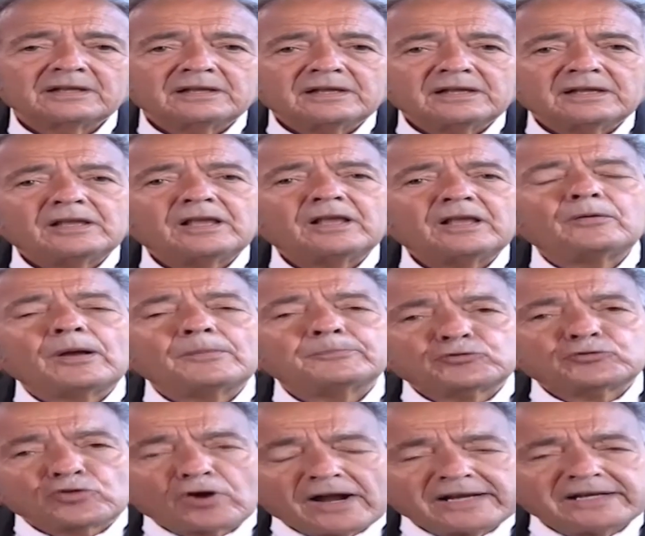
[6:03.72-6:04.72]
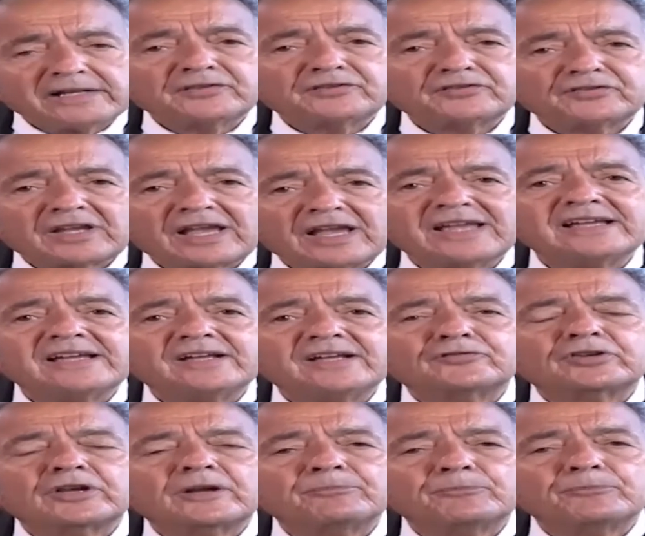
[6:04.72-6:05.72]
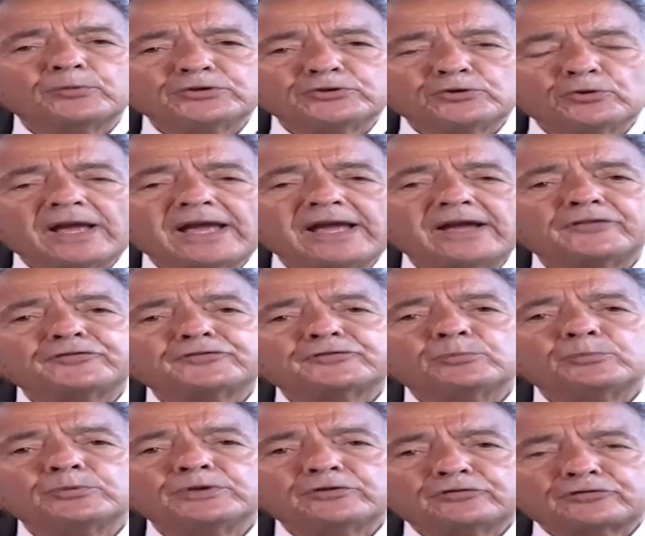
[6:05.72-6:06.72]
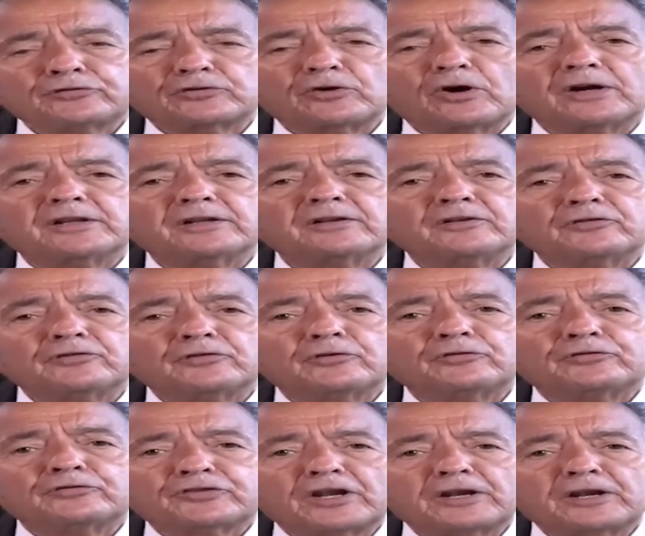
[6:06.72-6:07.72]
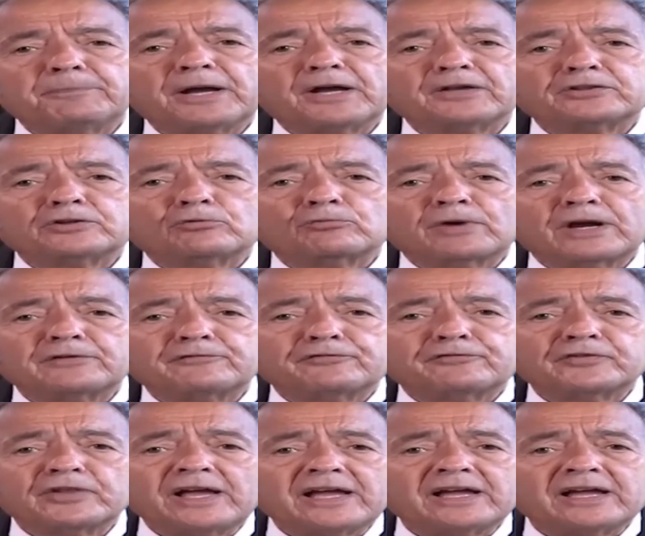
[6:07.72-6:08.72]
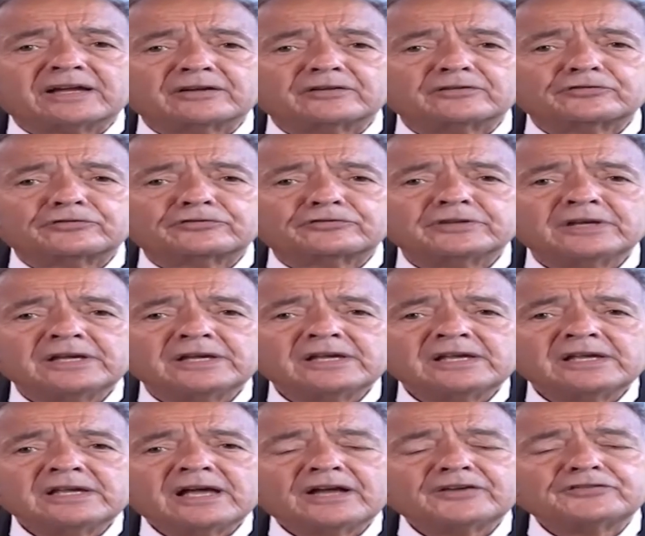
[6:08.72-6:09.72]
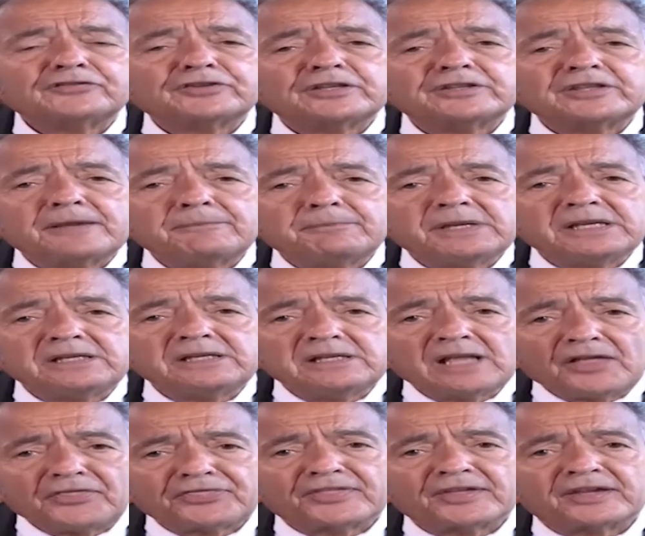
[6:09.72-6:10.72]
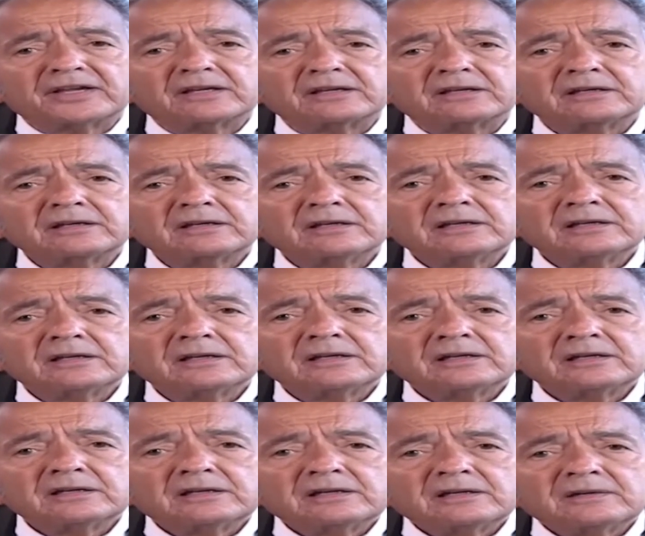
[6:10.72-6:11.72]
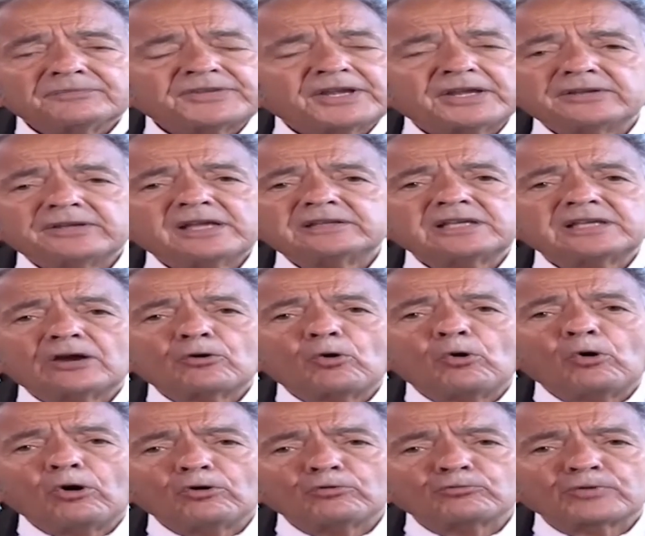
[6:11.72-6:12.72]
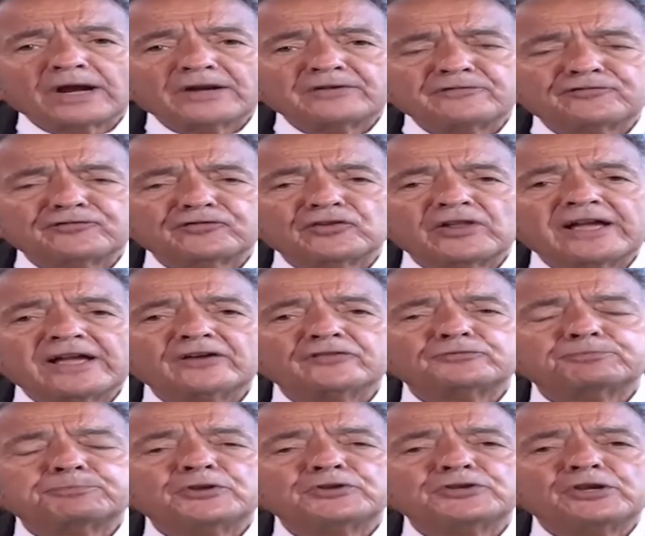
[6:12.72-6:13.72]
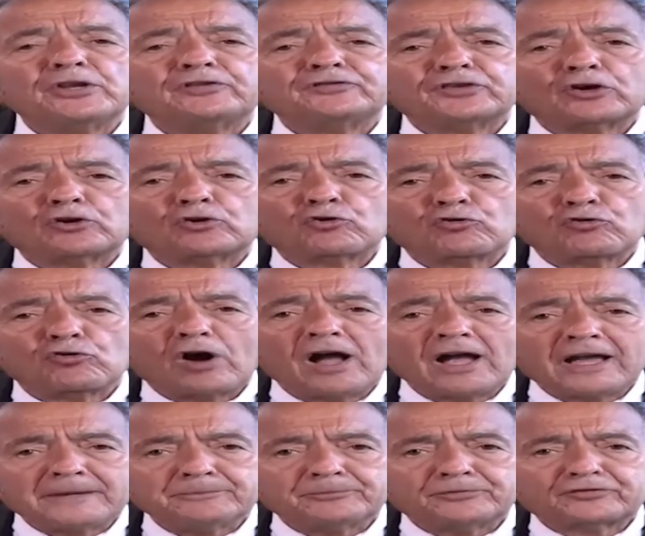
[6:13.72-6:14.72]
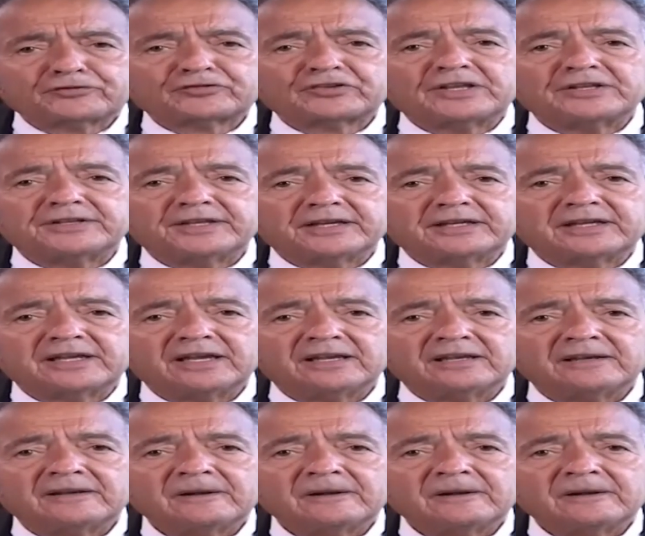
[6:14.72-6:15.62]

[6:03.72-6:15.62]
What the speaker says: And I'm trying to say, when you asked him when you started it, you said about the red flags. I said they mean nothing. They're all red flags, but it's a crime syndicate.